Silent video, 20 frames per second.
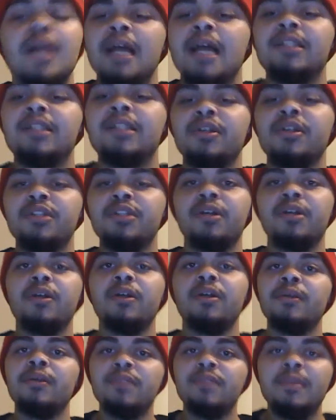I told y'all though
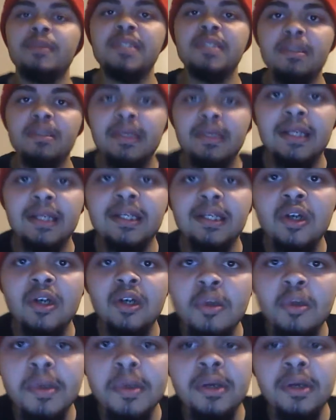there was gonna be something behind the
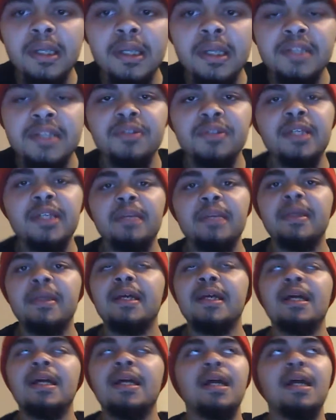Goldberg and Lesnar thing,
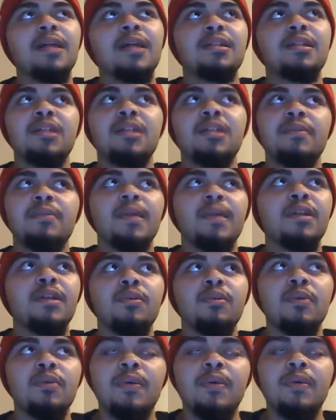man. I, I something I
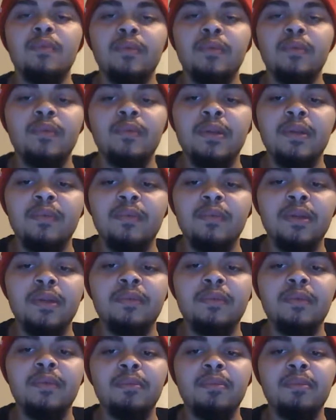knew when
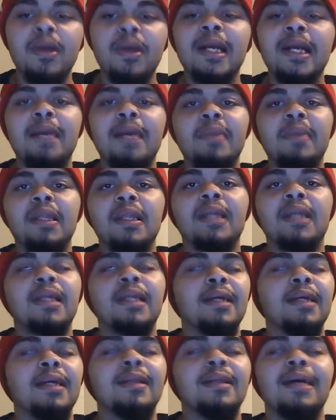when when Brock got beat like
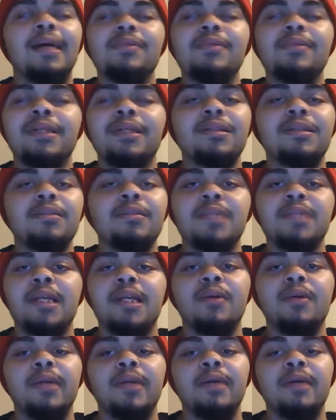that, I was like, something's gotta
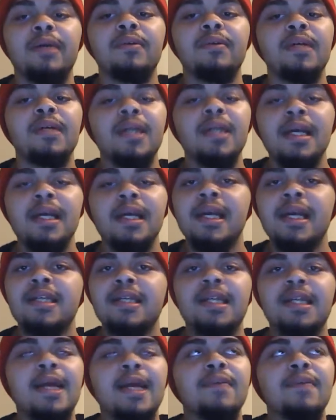go down. He's
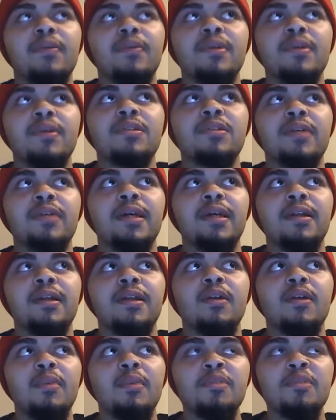gonna have to wrestle again. You
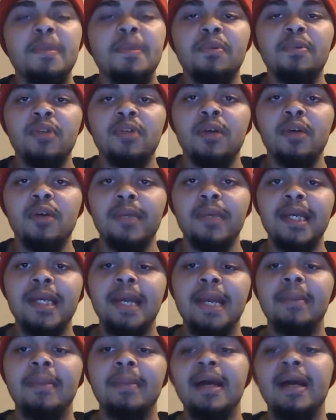know, most people thought when he
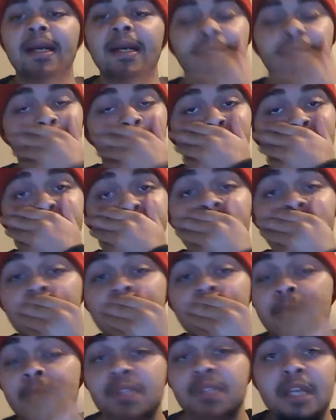came back,
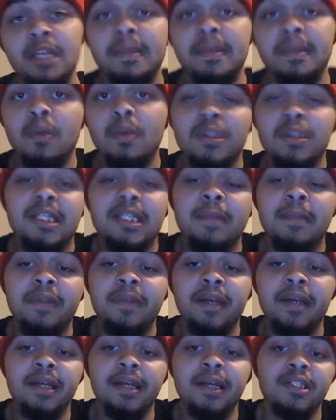it was gonna be a one-time
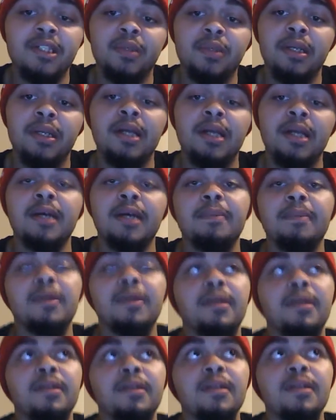thing, and so did I.
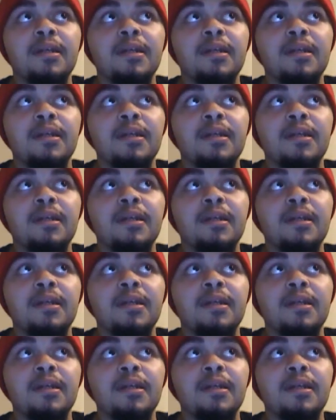But